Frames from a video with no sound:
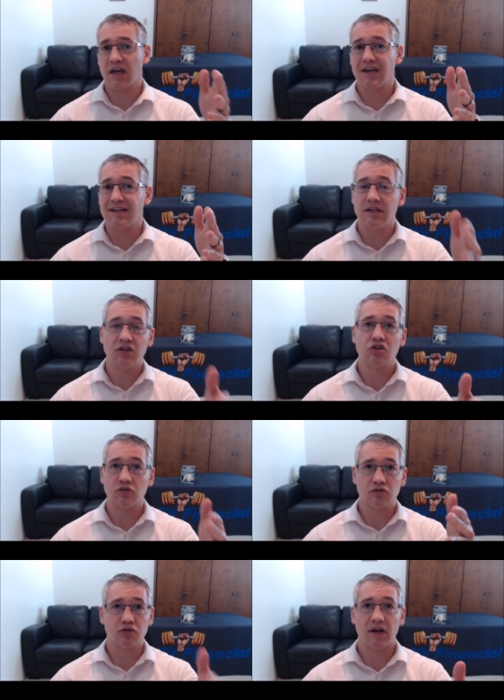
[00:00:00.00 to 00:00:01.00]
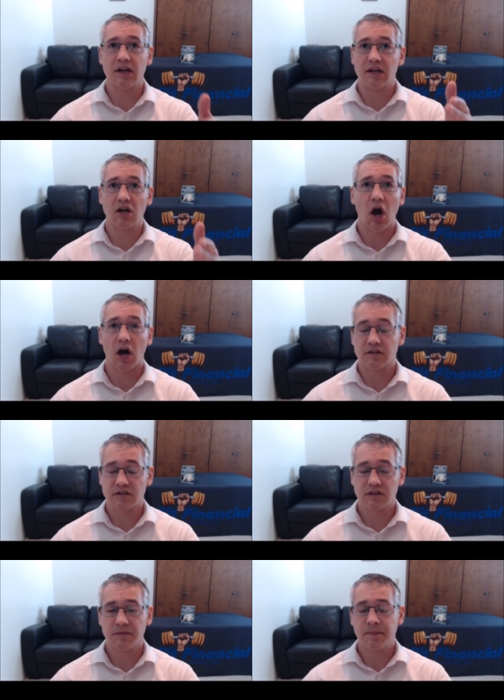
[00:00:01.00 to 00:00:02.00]
initial trading
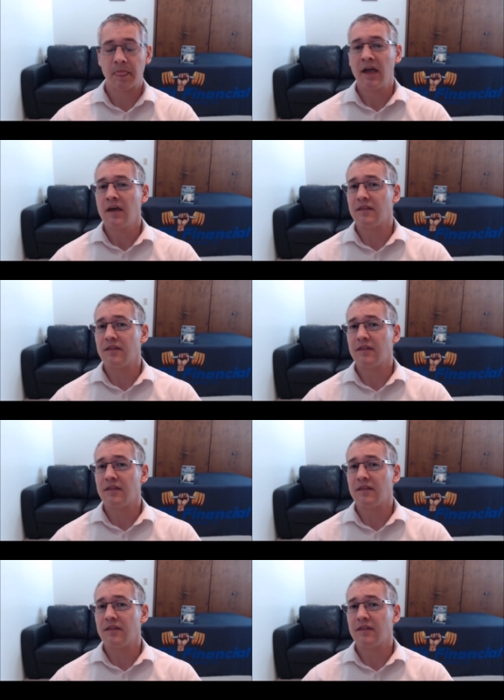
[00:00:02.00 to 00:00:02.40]
cost. The